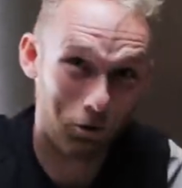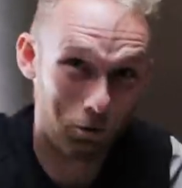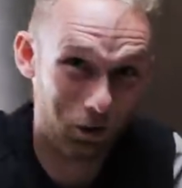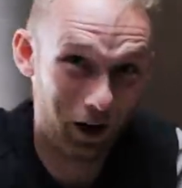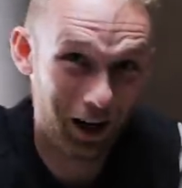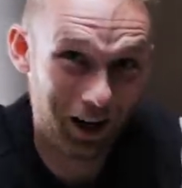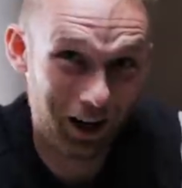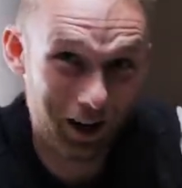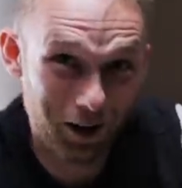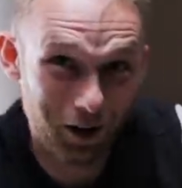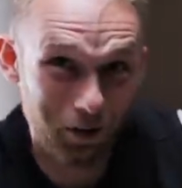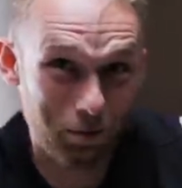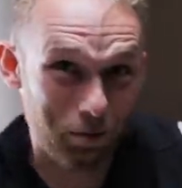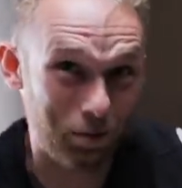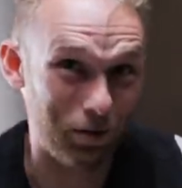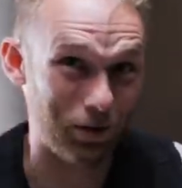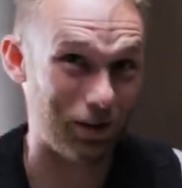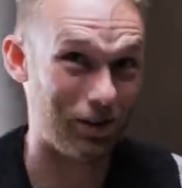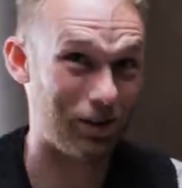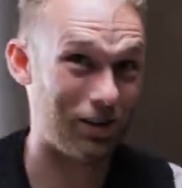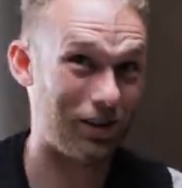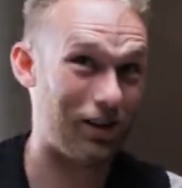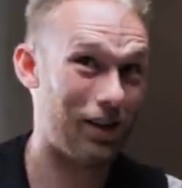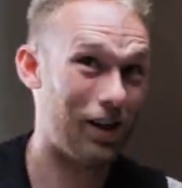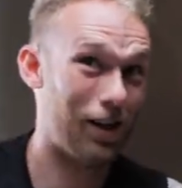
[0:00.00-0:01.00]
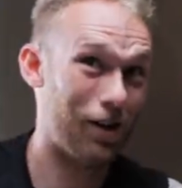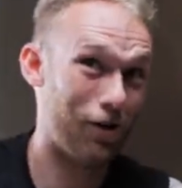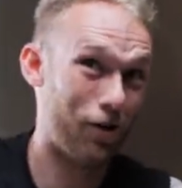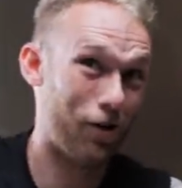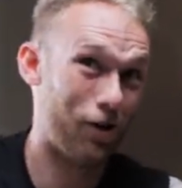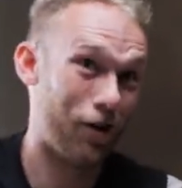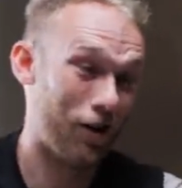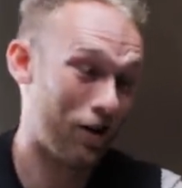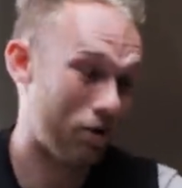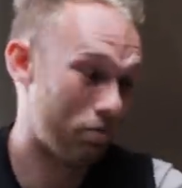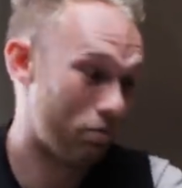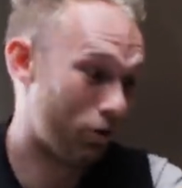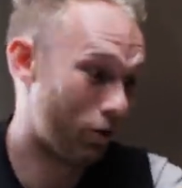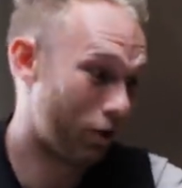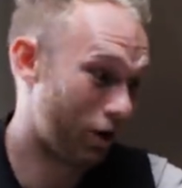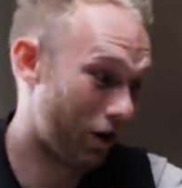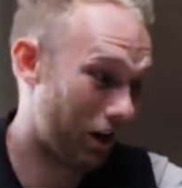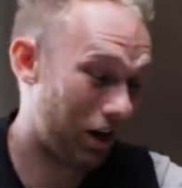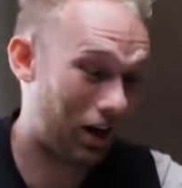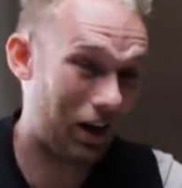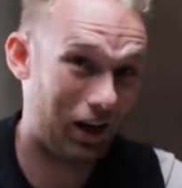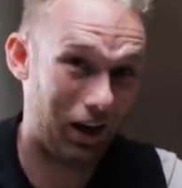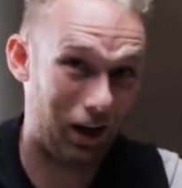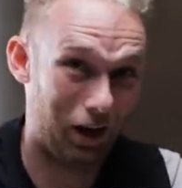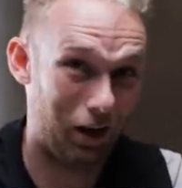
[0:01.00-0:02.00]
to wake up, it's still early
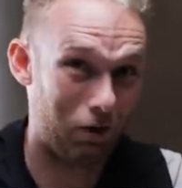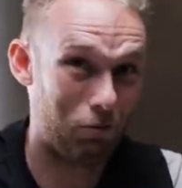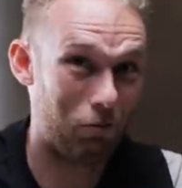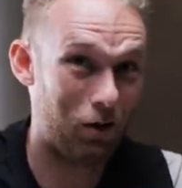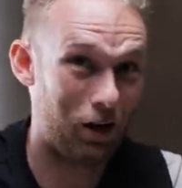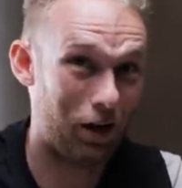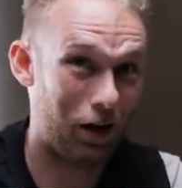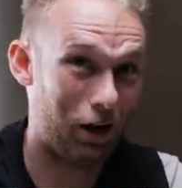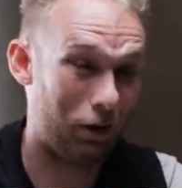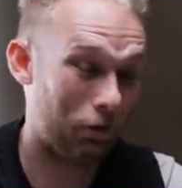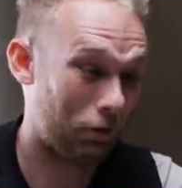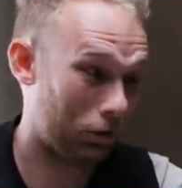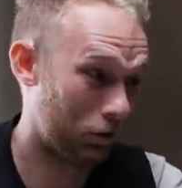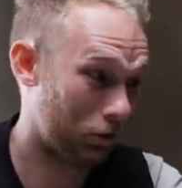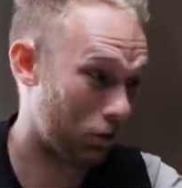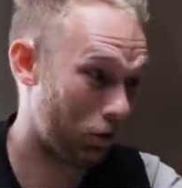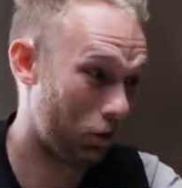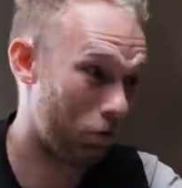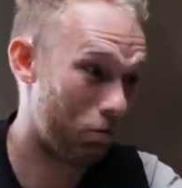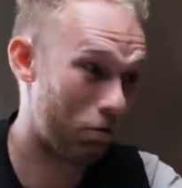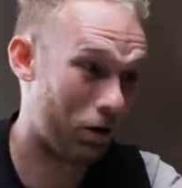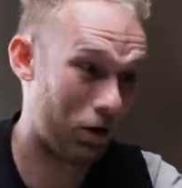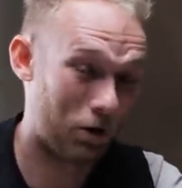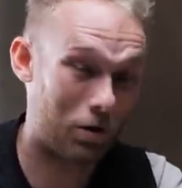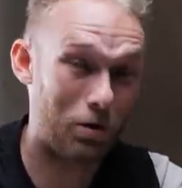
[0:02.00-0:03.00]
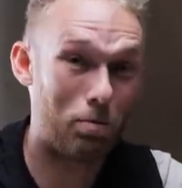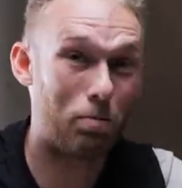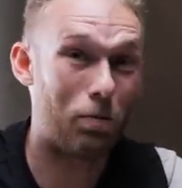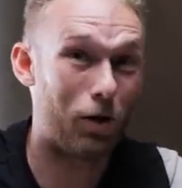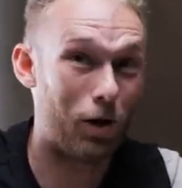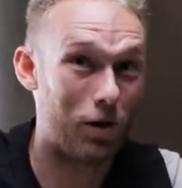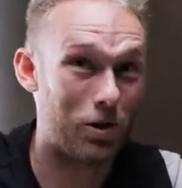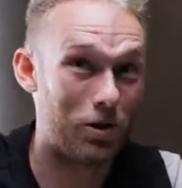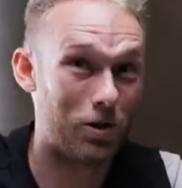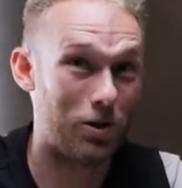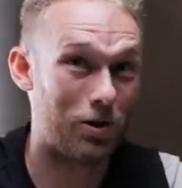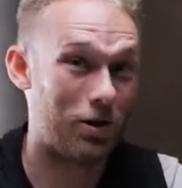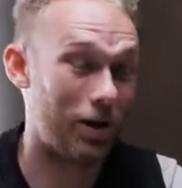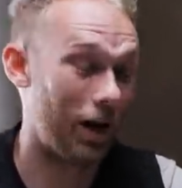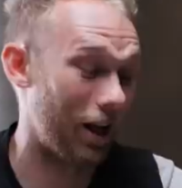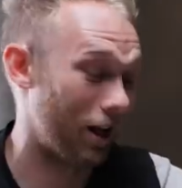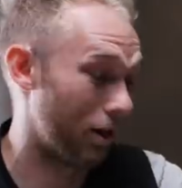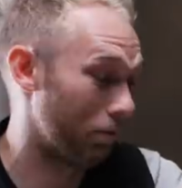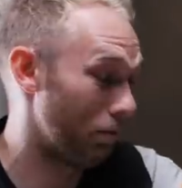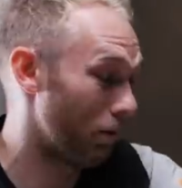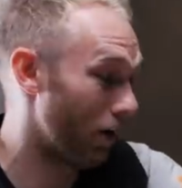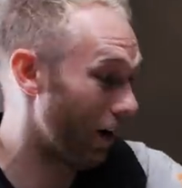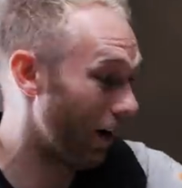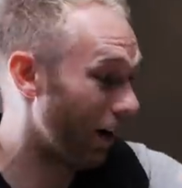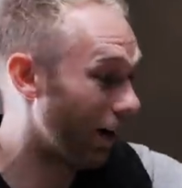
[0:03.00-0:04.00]
morning and we have so much parts of
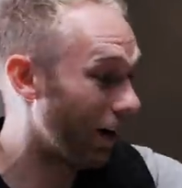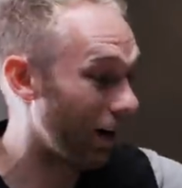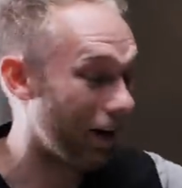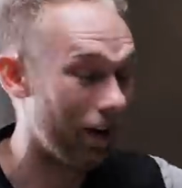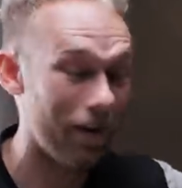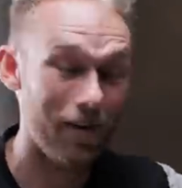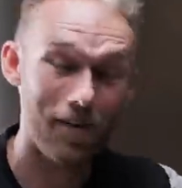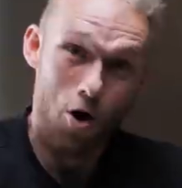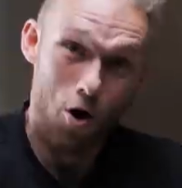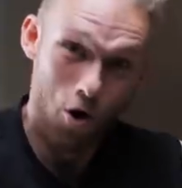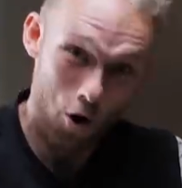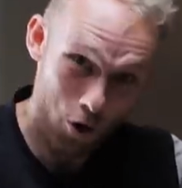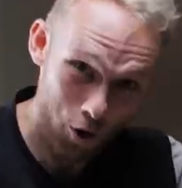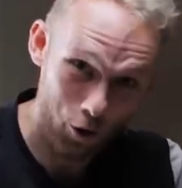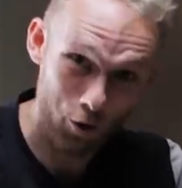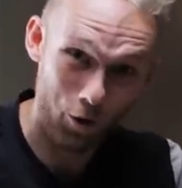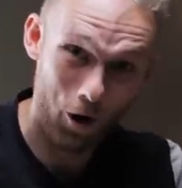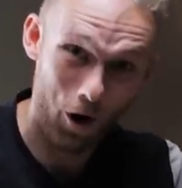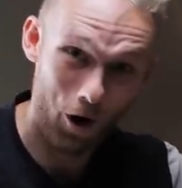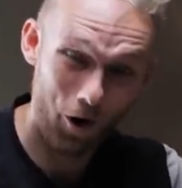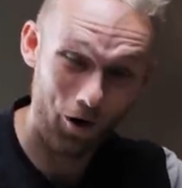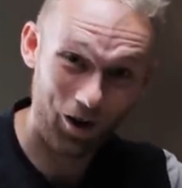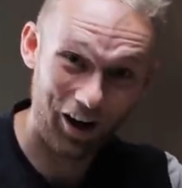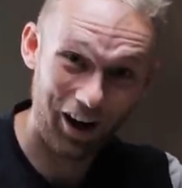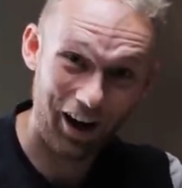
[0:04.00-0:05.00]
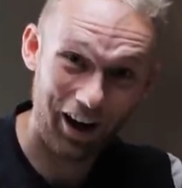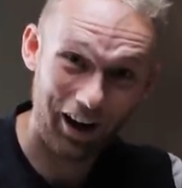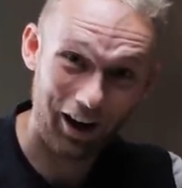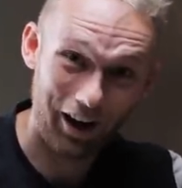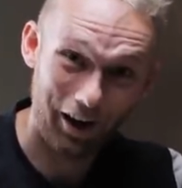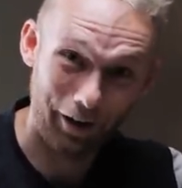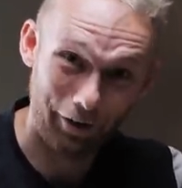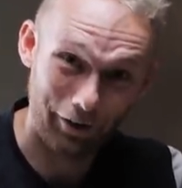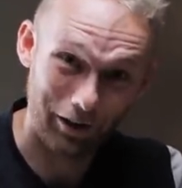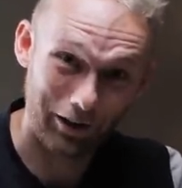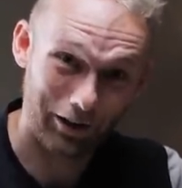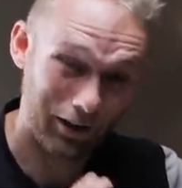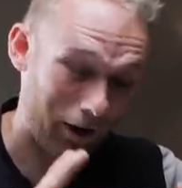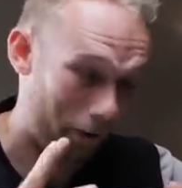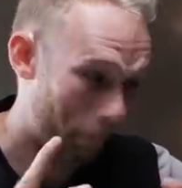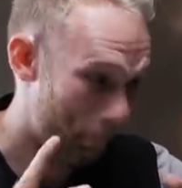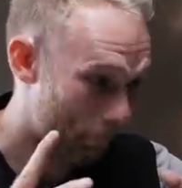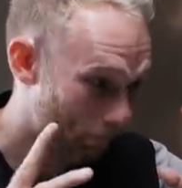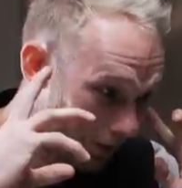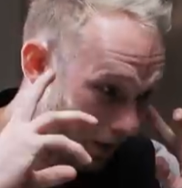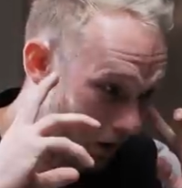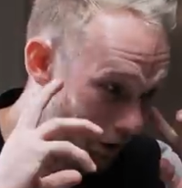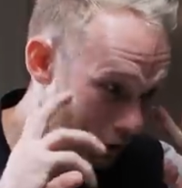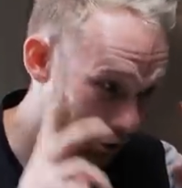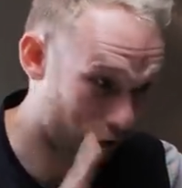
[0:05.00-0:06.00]
that bike. Whew. okay guys,
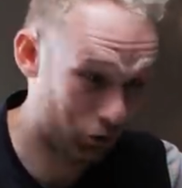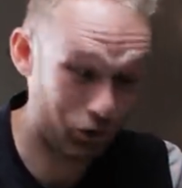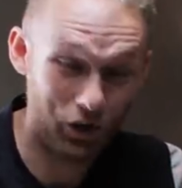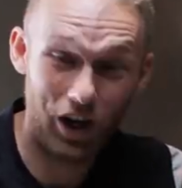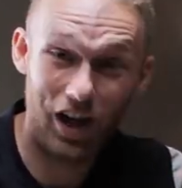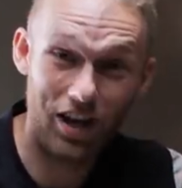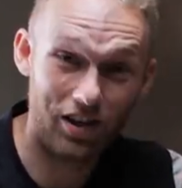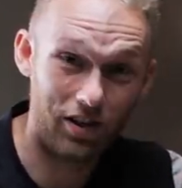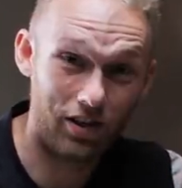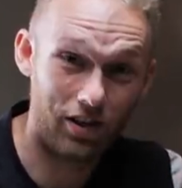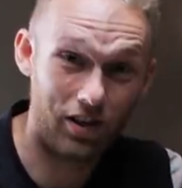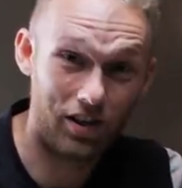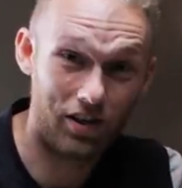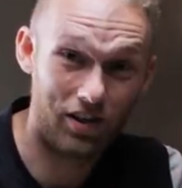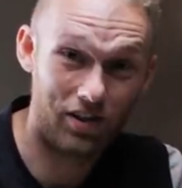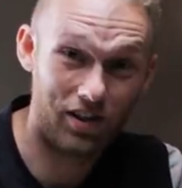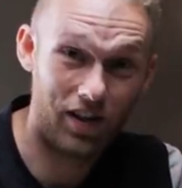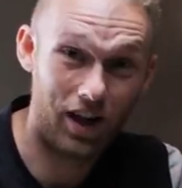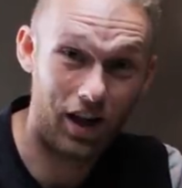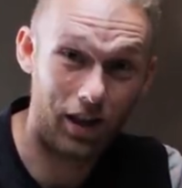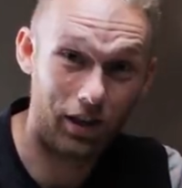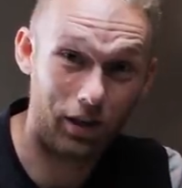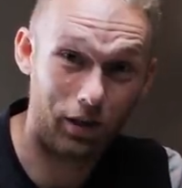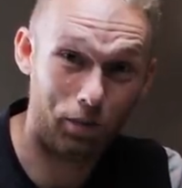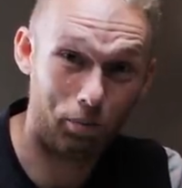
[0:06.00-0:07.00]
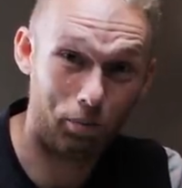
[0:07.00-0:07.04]
so as I said,